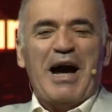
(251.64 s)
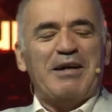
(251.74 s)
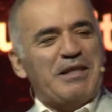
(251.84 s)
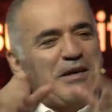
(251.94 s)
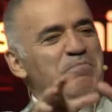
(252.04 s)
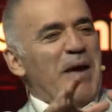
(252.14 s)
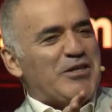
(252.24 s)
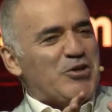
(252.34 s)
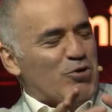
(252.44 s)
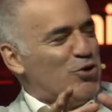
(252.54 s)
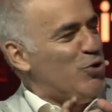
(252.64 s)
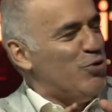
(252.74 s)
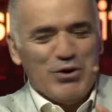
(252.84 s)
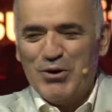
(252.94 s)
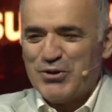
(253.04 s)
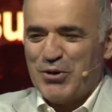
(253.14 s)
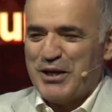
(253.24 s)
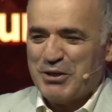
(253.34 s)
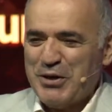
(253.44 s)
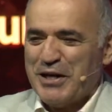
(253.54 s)
In Mexico Zoo, so
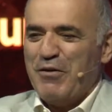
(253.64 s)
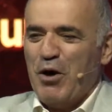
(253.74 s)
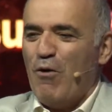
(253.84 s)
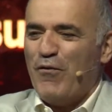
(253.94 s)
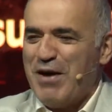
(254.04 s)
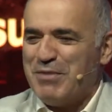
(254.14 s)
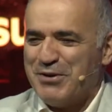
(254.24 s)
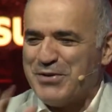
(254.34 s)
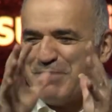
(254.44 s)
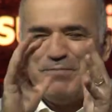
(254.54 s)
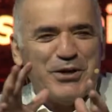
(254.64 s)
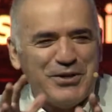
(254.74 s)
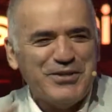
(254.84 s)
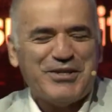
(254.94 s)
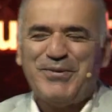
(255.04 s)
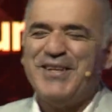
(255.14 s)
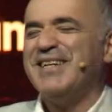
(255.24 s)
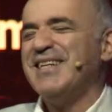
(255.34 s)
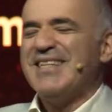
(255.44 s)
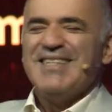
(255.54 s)
this. You can have the whole family. We can put it on the screen.
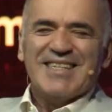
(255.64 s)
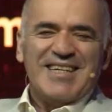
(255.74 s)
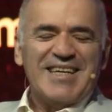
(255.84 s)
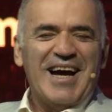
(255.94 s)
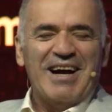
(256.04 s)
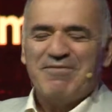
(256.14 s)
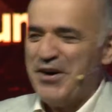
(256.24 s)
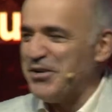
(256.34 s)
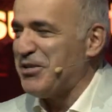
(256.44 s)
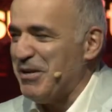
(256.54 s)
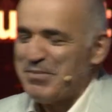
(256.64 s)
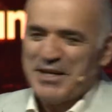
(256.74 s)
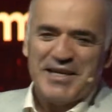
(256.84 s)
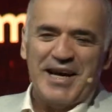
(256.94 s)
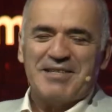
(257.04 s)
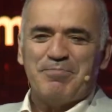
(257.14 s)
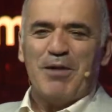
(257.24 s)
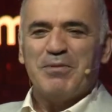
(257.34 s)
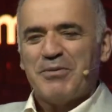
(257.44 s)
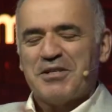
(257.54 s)
Yeah, very tempting. Yes,
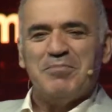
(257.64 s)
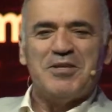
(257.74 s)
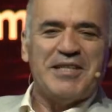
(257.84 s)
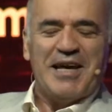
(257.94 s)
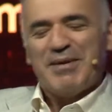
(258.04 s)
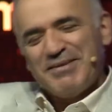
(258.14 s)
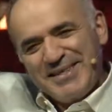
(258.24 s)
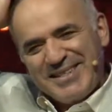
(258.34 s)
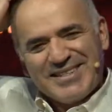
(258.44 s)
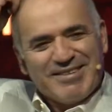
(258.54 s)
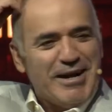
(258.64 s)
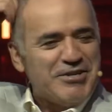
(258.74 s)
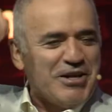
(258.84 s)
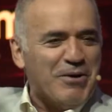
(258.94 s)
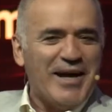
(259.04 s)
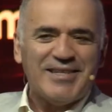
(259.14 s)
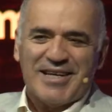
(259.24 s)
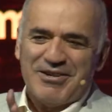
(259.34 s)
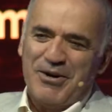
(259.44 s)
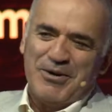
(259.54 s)
probably it was a mistake, but we scratched our heads.
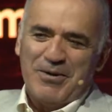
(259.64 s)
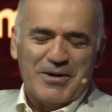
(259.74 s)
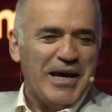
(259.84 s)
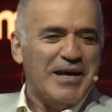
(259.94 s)
Said no, okay.